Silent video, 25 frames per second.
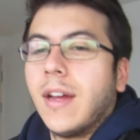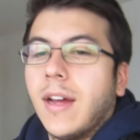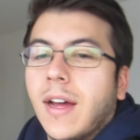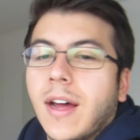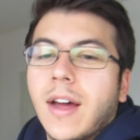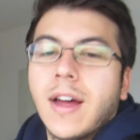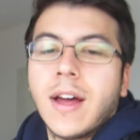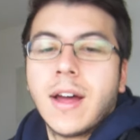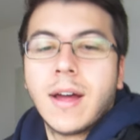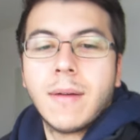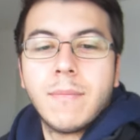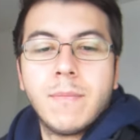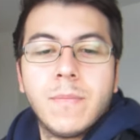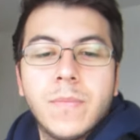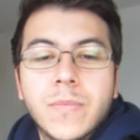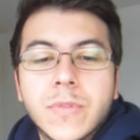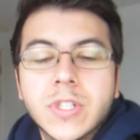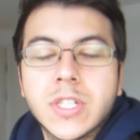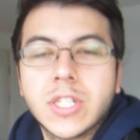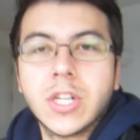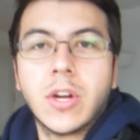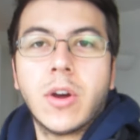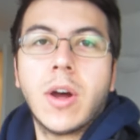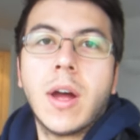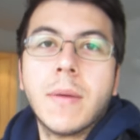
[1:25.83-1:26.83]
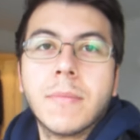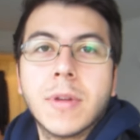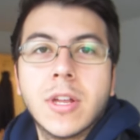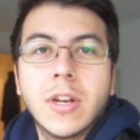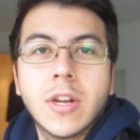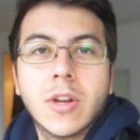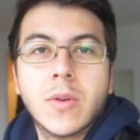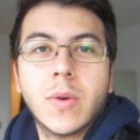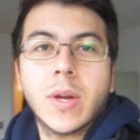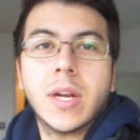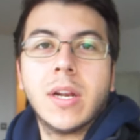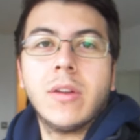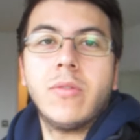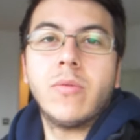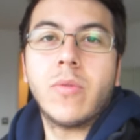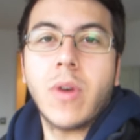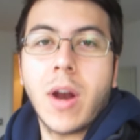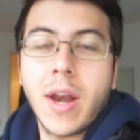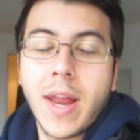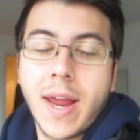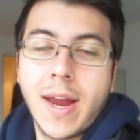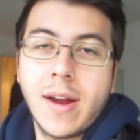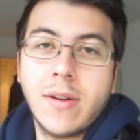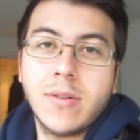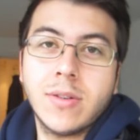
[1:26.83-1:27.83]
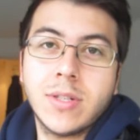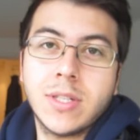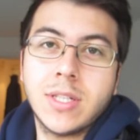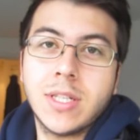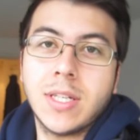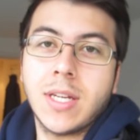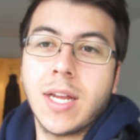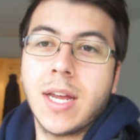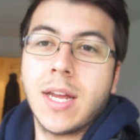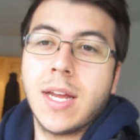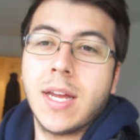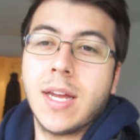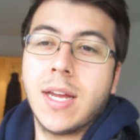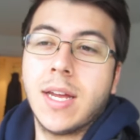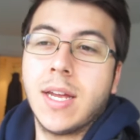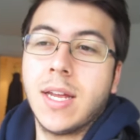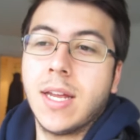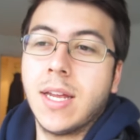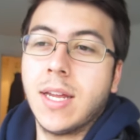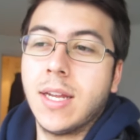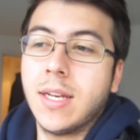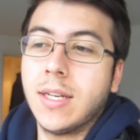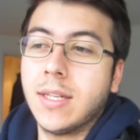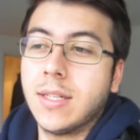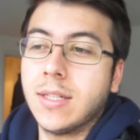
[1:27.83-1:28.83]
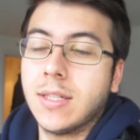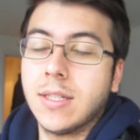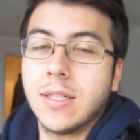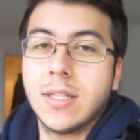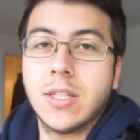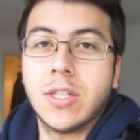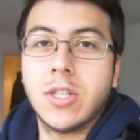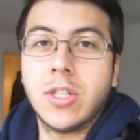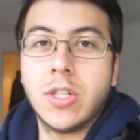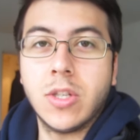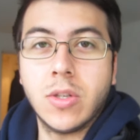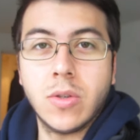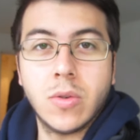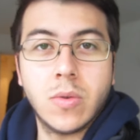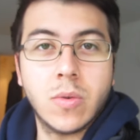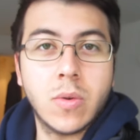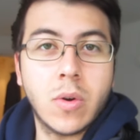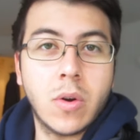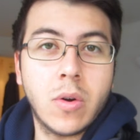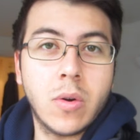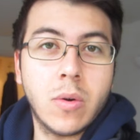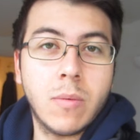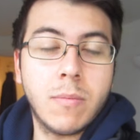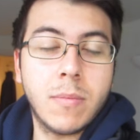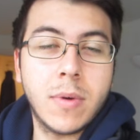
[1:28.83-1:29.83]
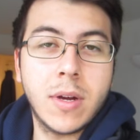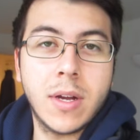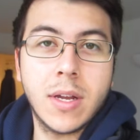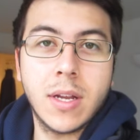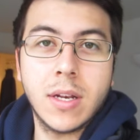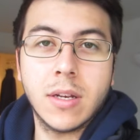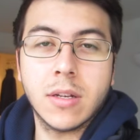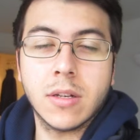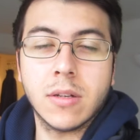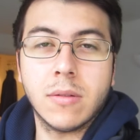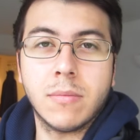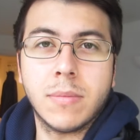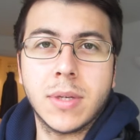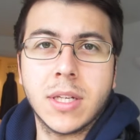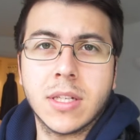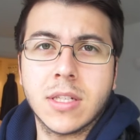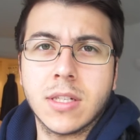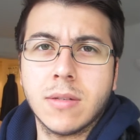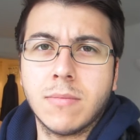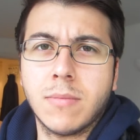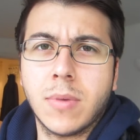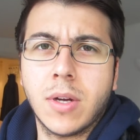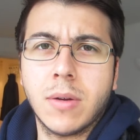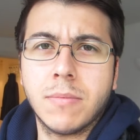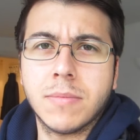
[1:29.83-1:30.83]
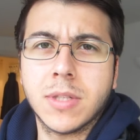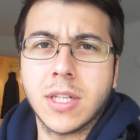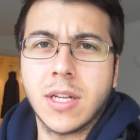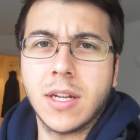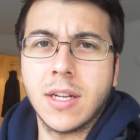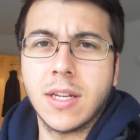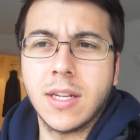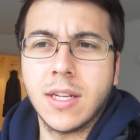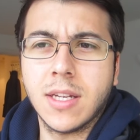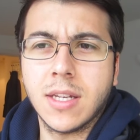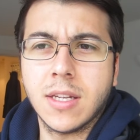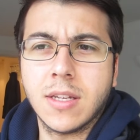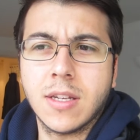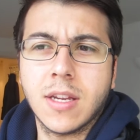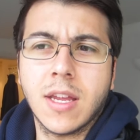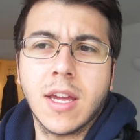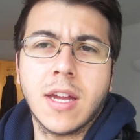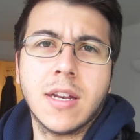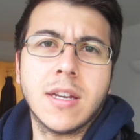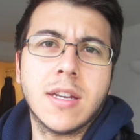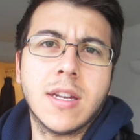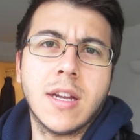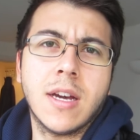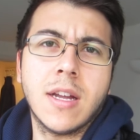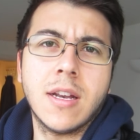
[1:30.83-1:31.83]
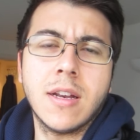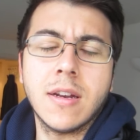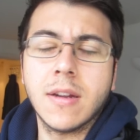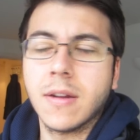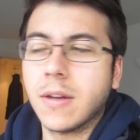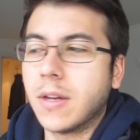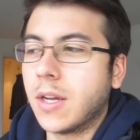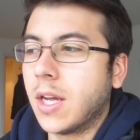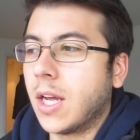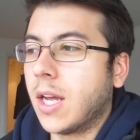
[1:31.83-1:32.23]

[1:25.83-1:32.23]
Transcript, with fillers: Um, so I'm going to quickly run out and do all my little bits and bobs that I need to get done.